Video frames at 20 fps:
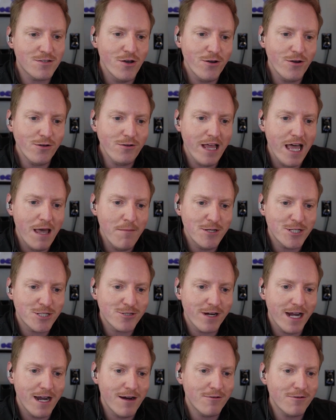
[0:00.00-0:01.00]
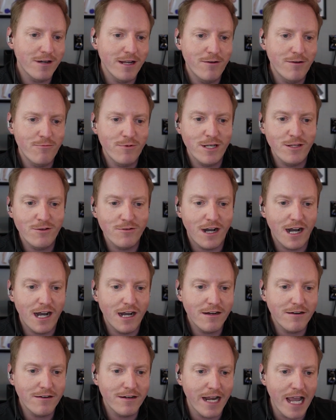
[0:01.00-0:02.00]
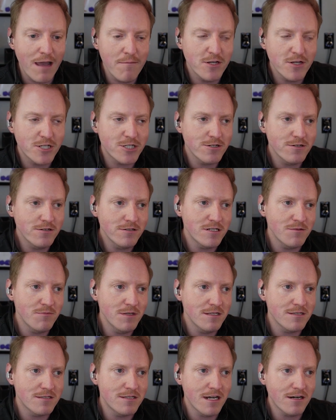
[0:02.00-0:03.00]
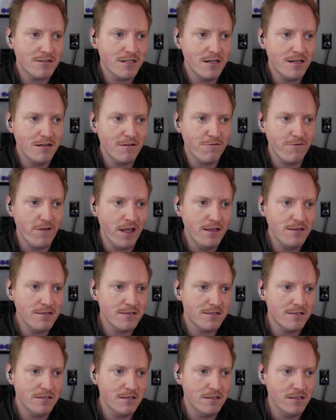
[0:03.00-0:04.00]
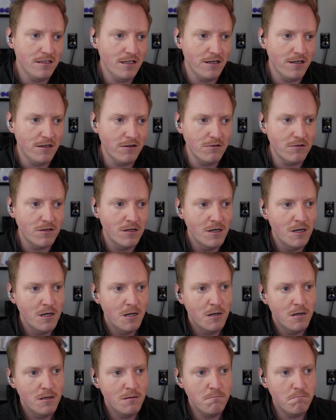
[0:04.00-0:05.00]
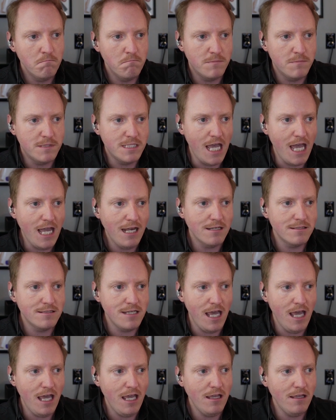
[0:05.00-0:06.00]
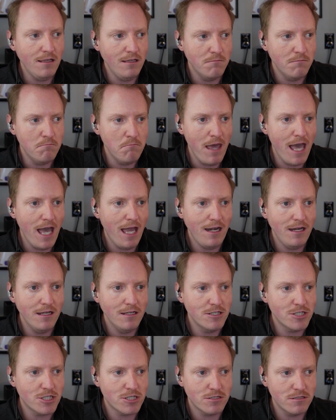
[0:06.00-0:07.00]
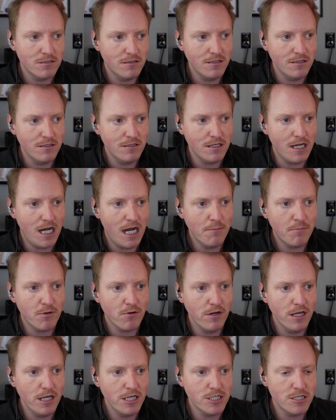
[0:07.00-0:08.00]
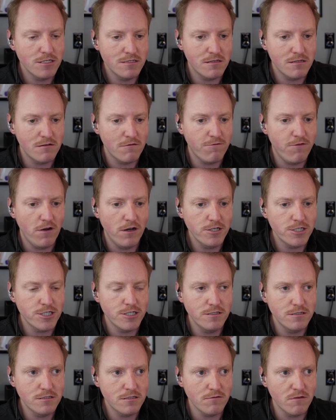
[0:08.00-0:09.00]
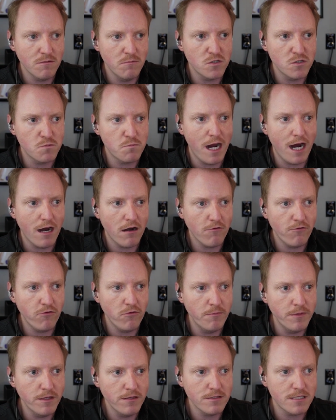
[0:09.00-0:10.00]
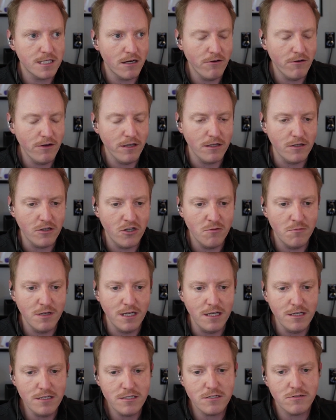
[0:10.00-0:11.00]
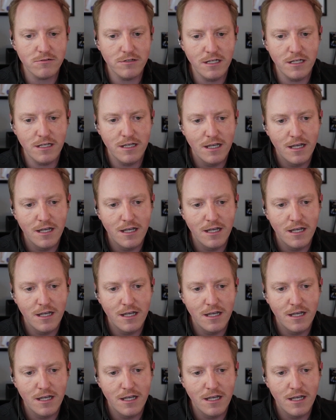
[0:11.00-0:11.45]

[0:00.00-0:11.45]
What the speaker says: total amateur hour. And when you hire an amateur to be the Secretary of Defense to, day-to-day manage the operations and functions of the most powerful military in human history,